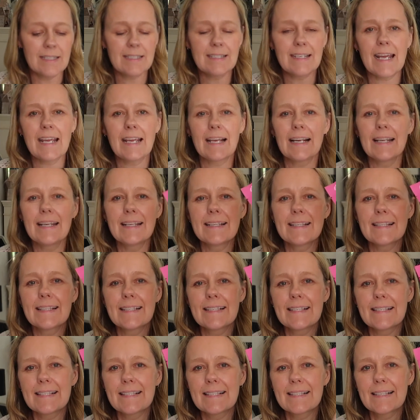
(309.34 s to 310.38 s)

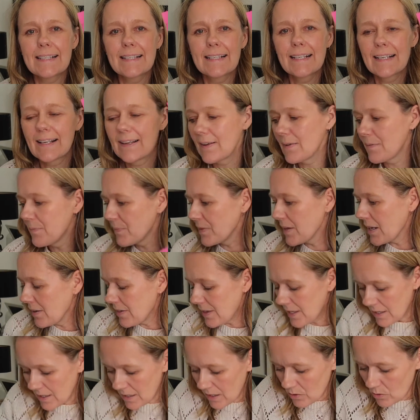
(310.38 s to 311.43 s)
steaklets. I
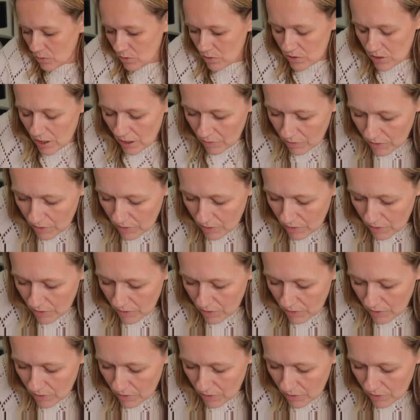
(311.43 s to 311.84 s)
think I also